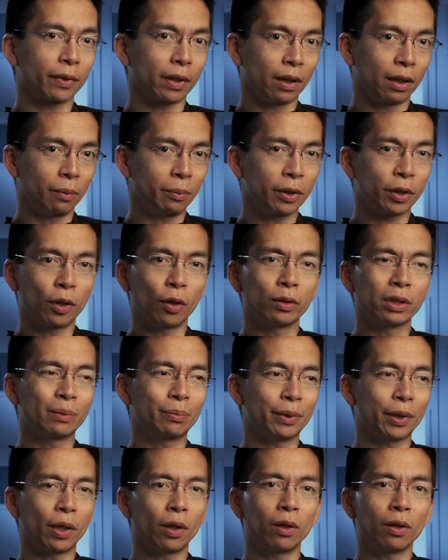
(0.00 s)
Um, it goes
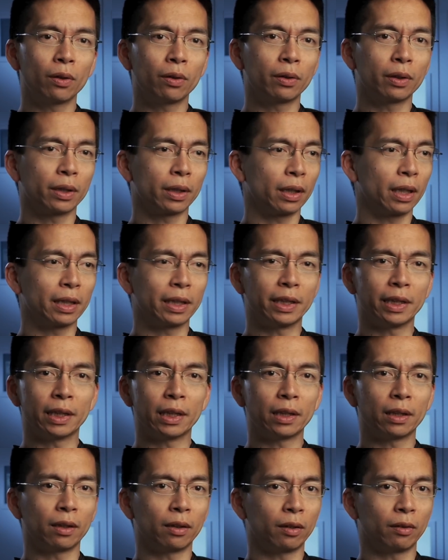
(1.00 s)
beyond the
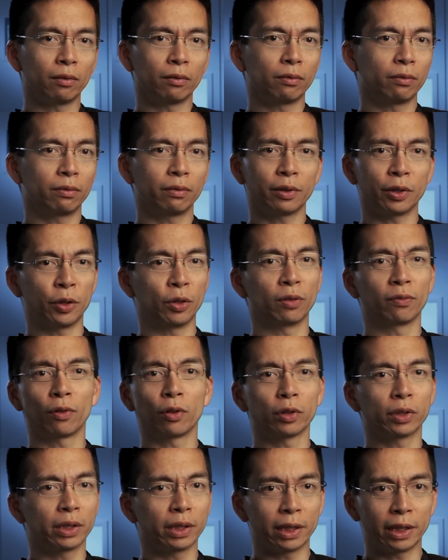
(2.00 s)
idea of
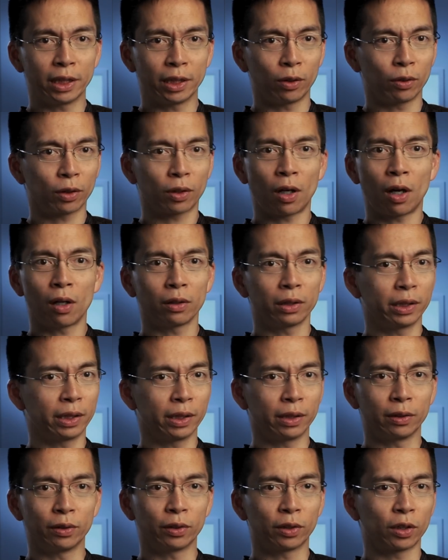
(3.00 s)
university or
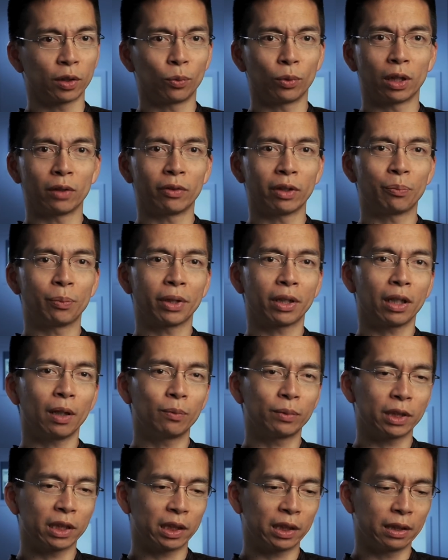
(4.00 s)
colleges or whatever. It
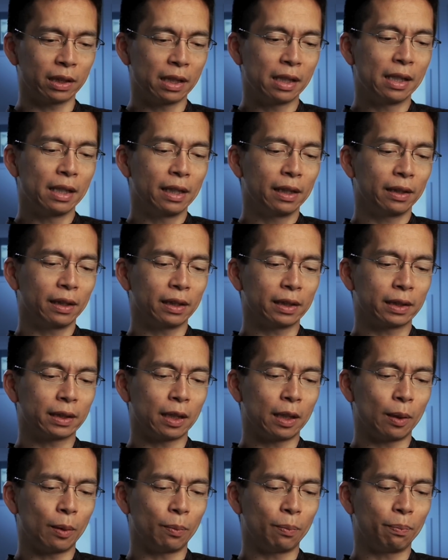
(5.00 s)
becomes this, this
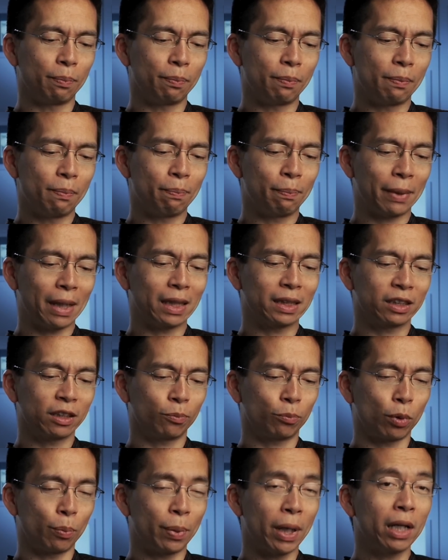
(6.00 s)
um,
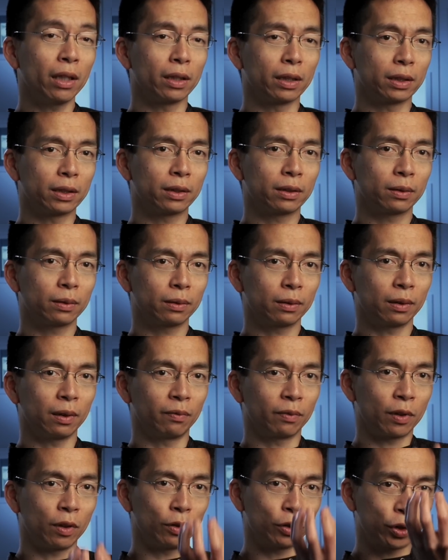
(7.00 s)
massive propellant
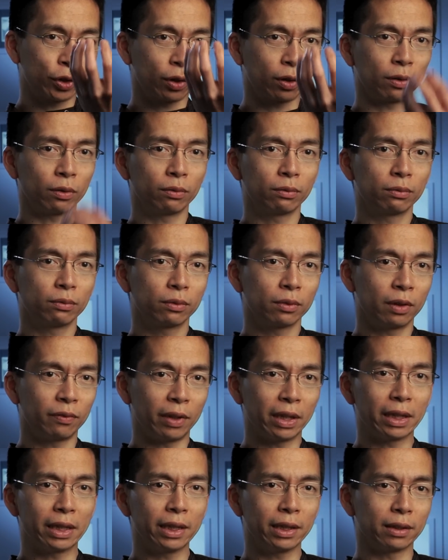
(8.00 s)
of culture,
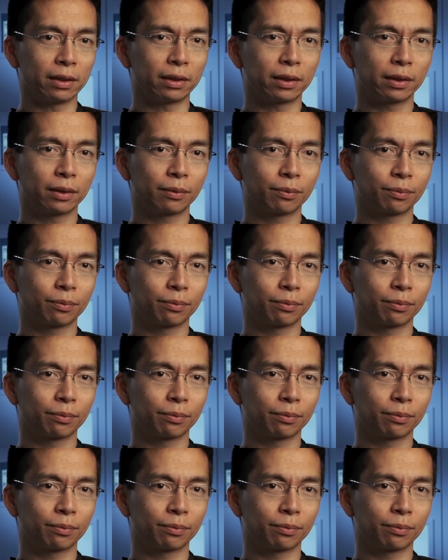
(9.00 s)
of ideas.